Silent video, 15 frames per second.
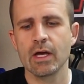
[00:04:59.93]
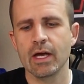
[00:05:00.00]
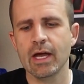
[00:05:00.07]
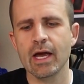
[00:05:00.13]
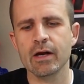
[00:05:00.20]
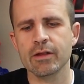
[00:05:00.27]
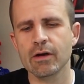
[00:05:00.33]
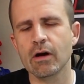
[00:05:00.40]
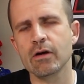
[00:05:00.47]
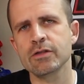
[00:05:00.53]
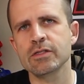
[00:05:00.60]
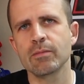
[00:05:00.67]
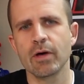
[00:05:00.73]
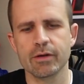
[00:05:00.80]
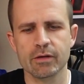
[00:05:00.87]
Again, there are
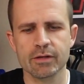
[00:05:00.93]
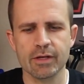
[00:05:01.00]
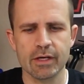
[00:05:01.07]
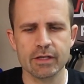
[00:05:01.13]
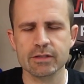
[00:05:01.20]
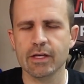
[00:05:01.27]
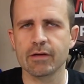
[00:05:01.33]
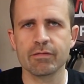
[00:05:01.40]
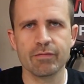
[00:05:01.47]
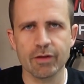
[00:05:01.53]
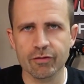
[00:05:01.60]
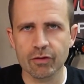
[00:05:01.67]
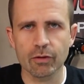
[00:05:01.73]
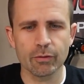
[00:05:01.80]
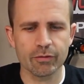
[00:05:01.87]
some other things like
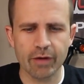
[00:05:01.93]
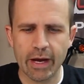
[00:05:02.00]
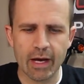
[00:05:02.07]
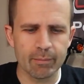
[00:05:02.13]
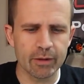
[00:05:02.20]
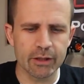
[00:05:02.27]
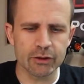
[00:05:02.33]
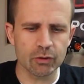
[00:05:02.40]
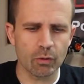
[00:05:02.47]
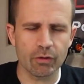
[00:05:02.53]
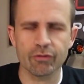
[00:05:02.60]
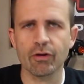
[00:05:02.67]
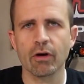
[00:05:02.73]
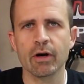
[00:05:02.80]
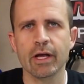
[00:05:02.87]
physical damage
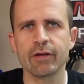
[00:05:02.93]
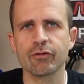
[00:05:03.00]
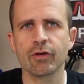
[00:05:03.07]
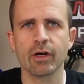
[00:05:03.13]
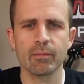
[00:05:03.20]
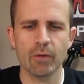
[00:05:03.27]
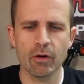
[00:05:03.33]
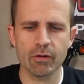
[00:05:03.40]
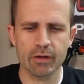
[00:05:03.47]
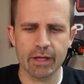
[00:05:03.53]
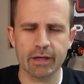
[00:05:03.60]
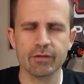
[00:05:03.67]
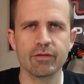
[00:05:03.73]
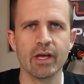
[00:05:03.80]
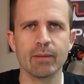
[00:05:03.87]
or dirt entering a motor
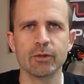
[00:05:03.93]
that can